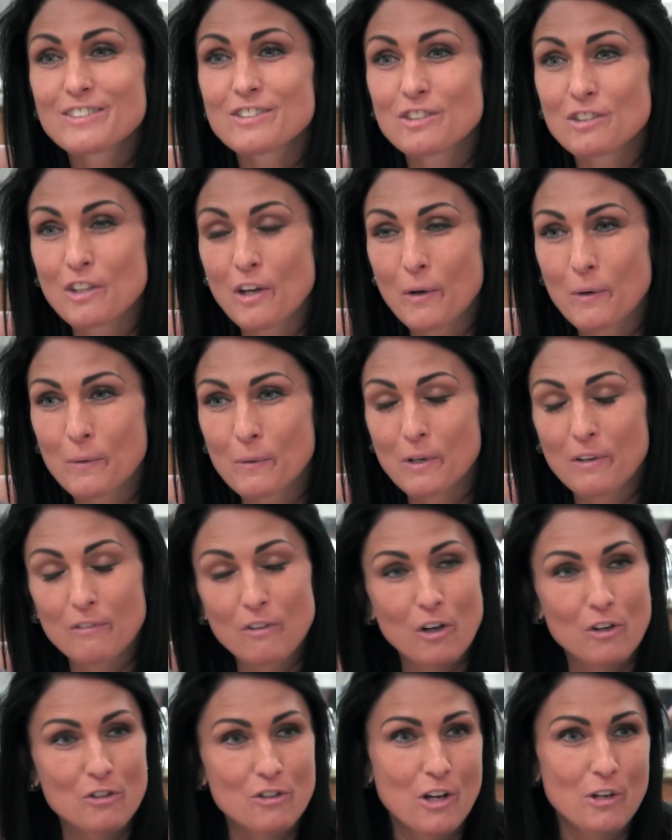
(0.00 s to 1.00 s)
So I've
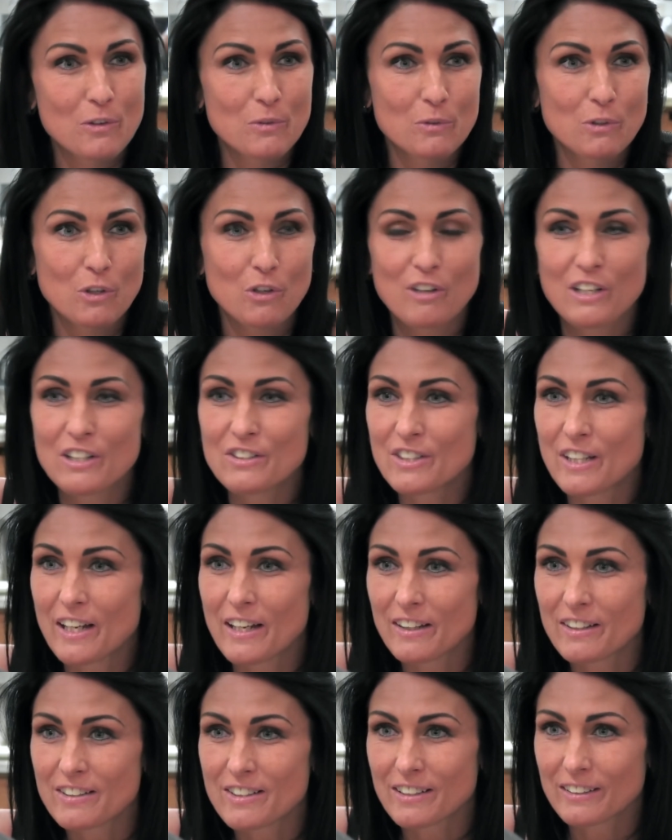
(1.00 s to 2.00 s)
got no crazy
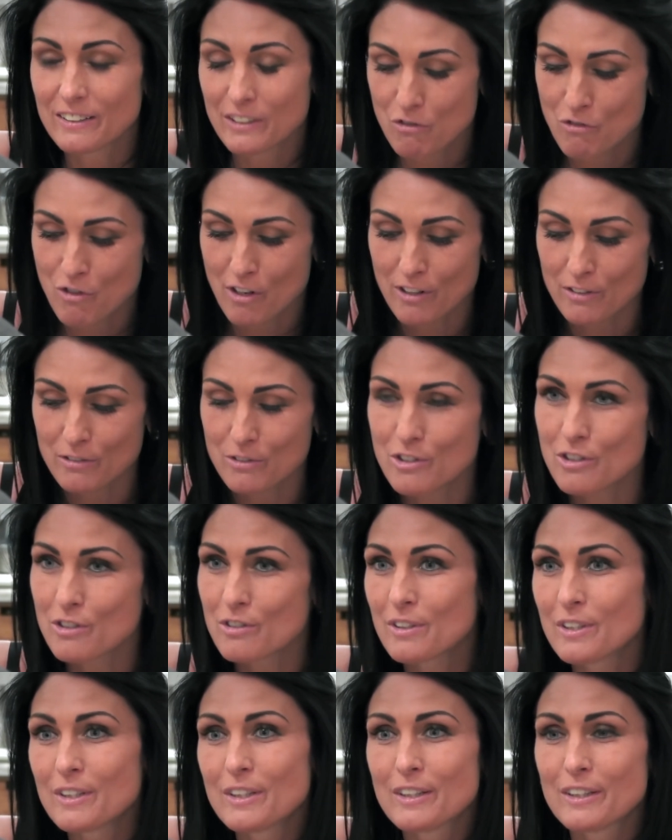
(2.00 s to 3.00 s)
ex hanging around
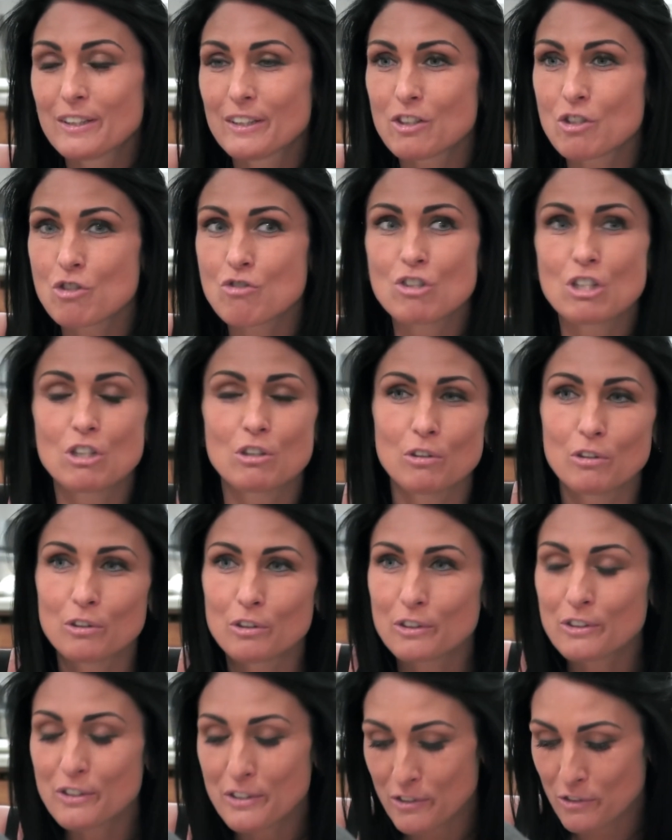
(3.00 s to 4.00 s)
street
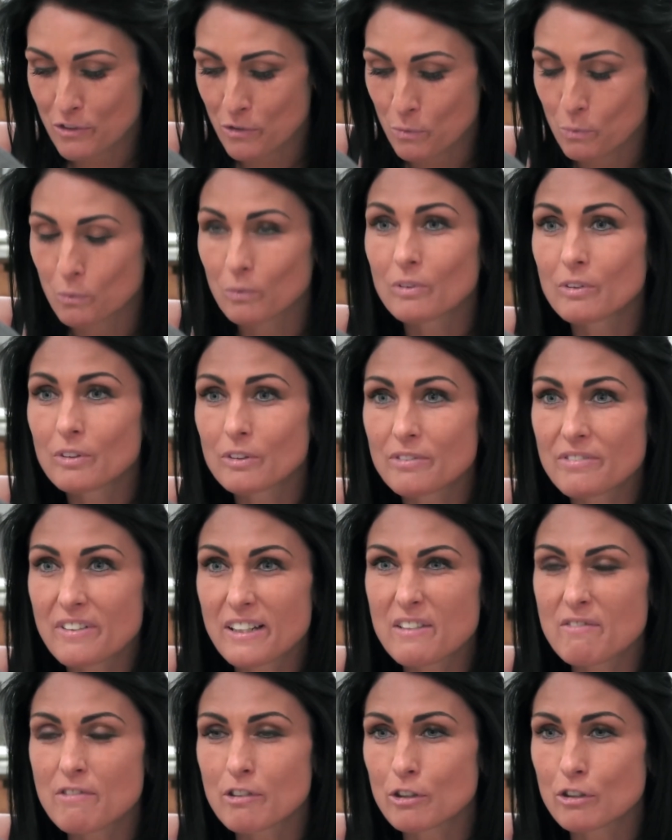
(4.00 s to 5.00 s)
corners
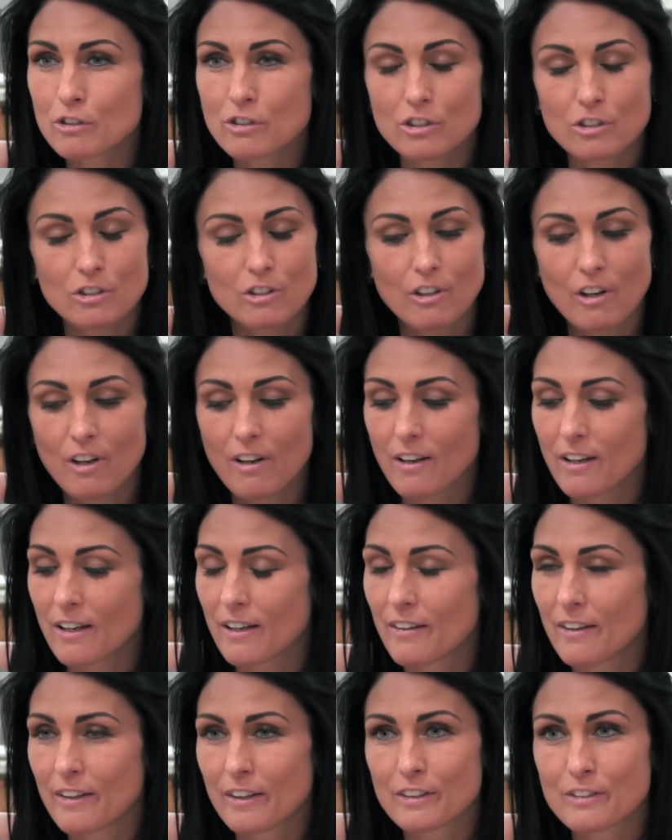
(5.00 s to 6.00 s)
fighting for custody or nothing
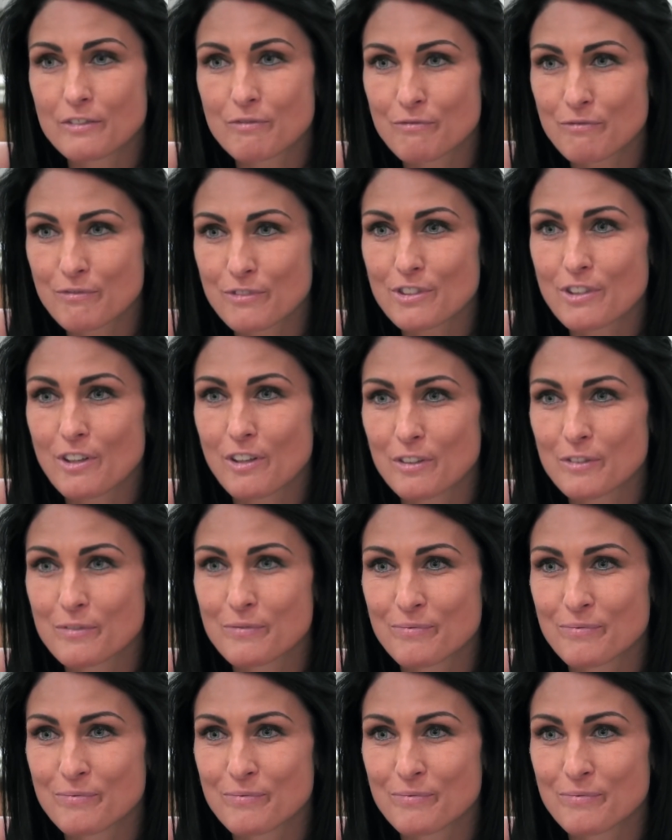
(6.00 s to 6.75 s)
like that. So.